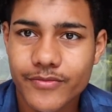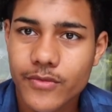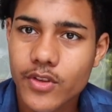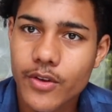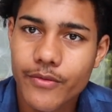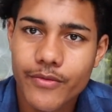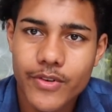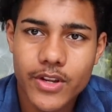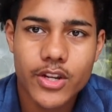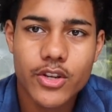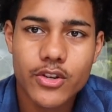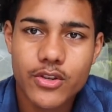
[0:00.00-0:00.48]

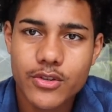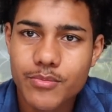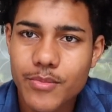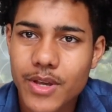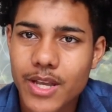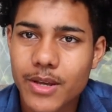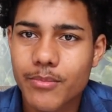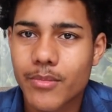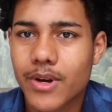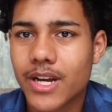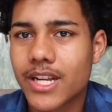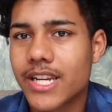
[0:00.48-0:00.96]
your videos
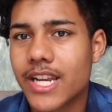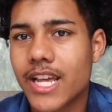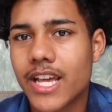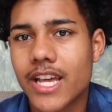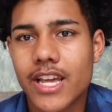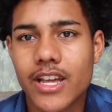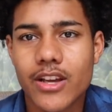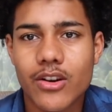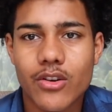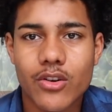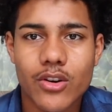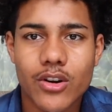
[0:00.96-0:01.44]
make my
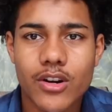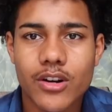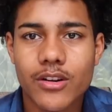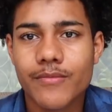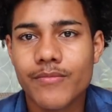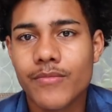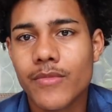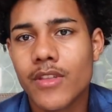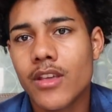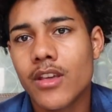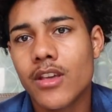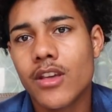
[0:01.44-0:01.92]
day, or
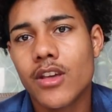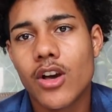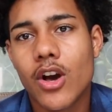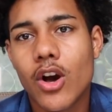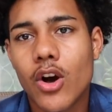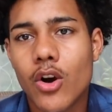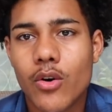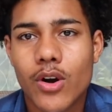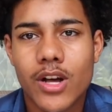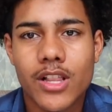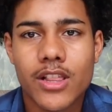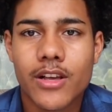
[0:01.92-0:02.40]

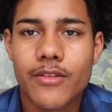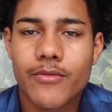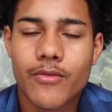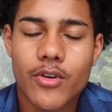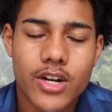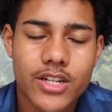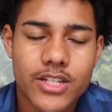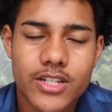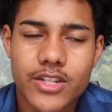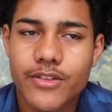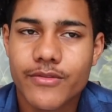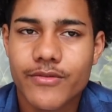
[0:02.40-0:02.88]
oh, I love
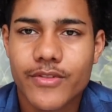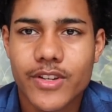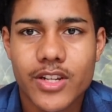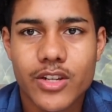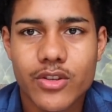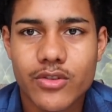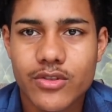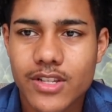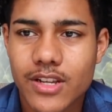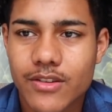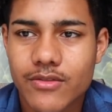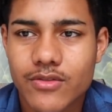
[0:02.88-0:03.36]
watching your
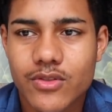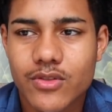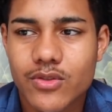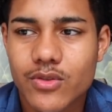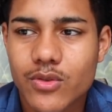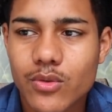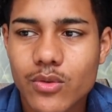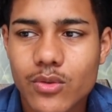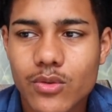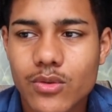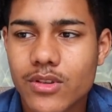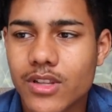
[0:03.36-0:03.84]
videos after
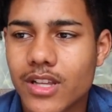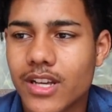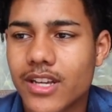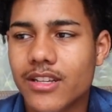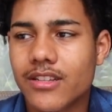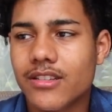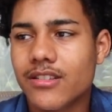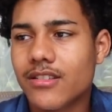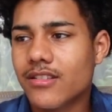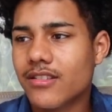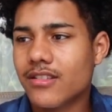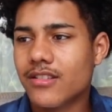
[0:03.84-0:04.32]
school,
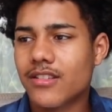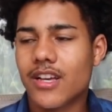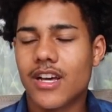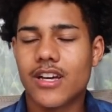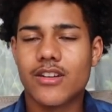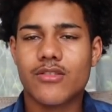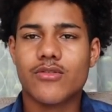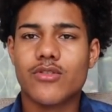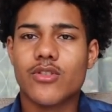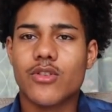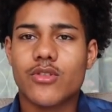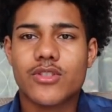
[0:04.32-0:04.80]
like,
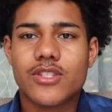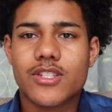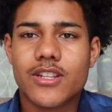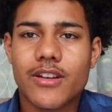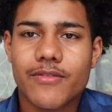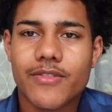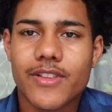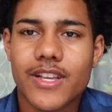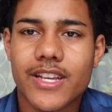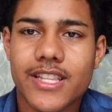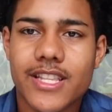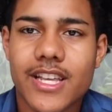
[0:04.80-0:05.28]
I don't know,
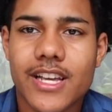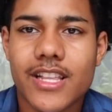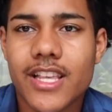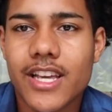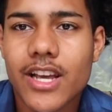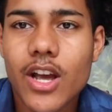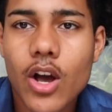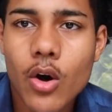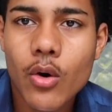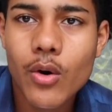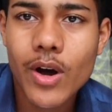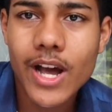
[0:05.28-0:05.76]
stuff like that,
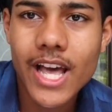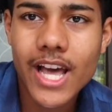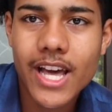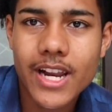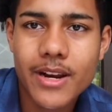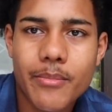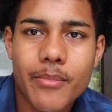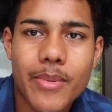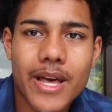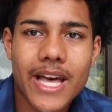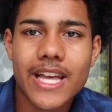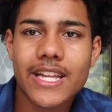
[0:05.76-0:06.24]
like, oh, I
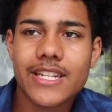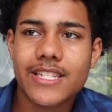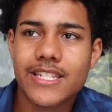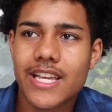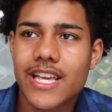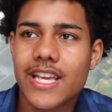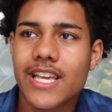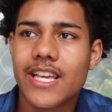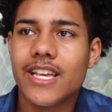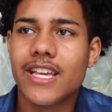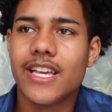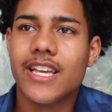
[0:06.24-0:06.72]
had a bad
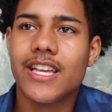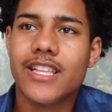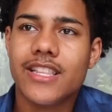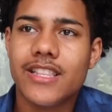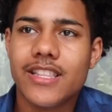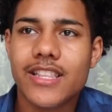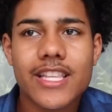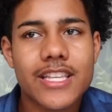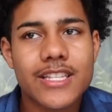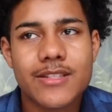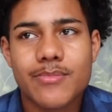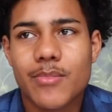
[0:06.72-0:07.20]
day
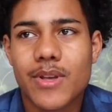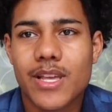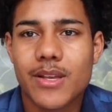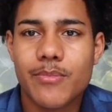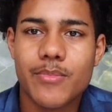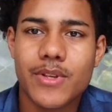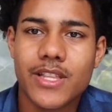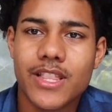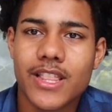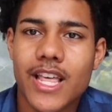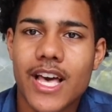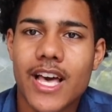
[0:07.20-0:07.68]
and this
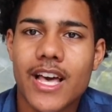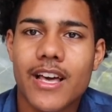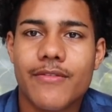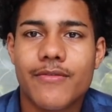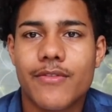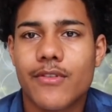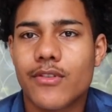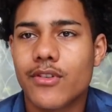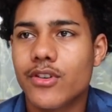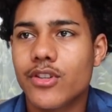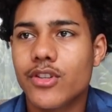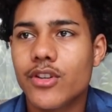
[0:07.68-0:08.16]
made me
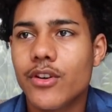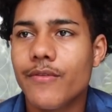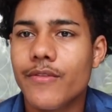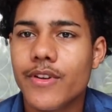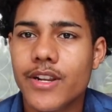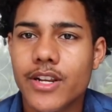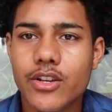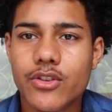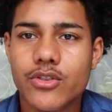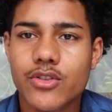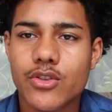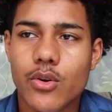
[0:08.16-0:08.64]
laugh, or your
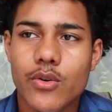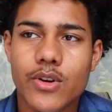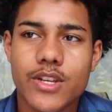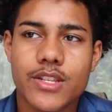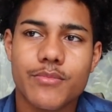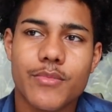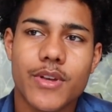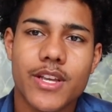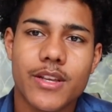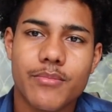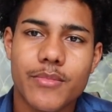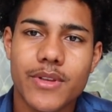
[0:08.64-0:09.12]
videos
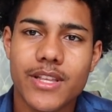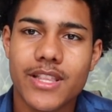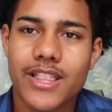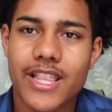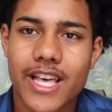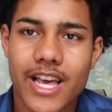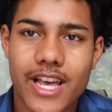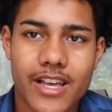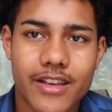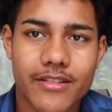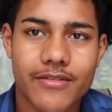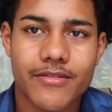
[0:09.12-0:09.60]
always make me
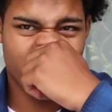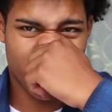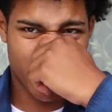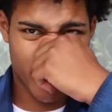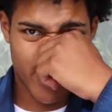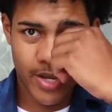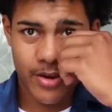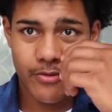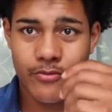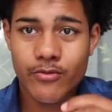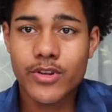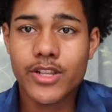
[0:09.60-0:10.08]
laugh.
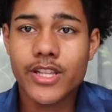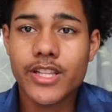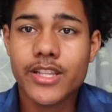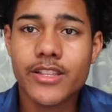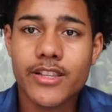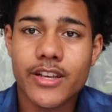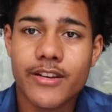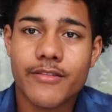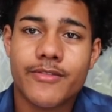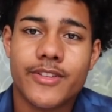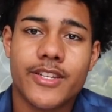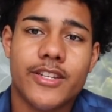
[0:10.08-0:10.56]
I really
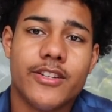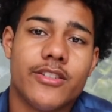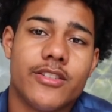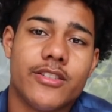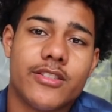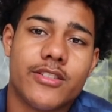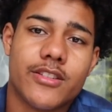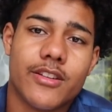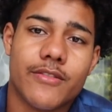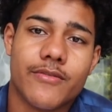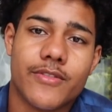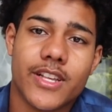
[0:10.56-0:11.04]
love
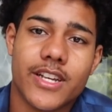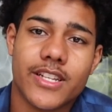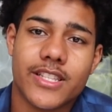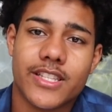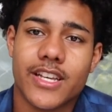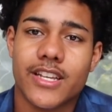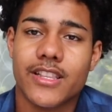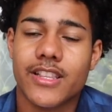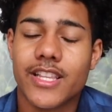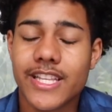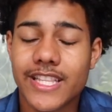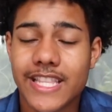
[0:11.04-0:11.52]
hearing stuff like
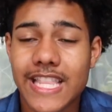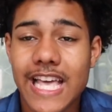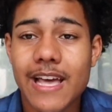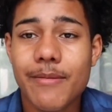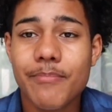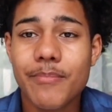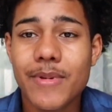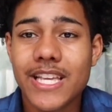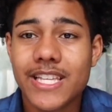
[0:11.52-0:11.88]
that. Like, that